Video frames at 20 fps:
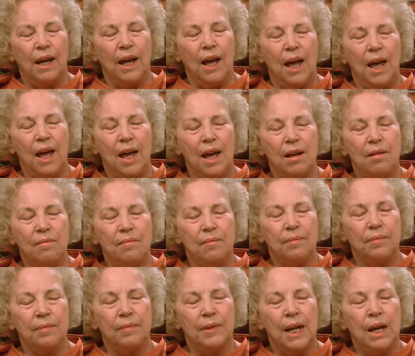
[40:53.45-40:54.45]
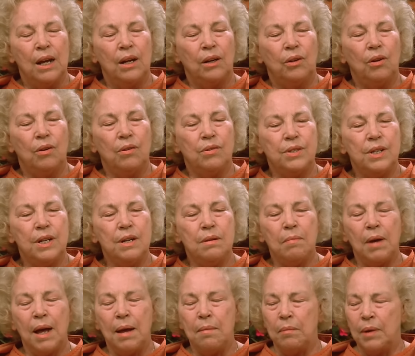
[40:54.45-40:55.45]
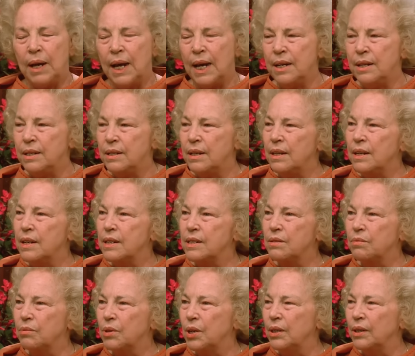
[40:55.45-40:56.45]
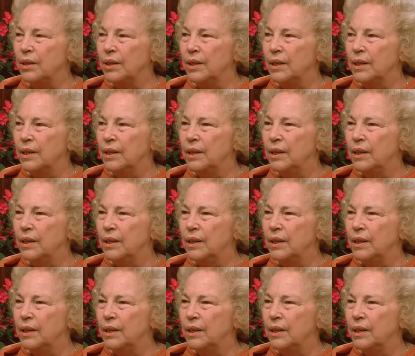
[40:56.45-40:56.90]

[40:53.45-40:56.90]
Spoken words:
I am closing my mind to this world.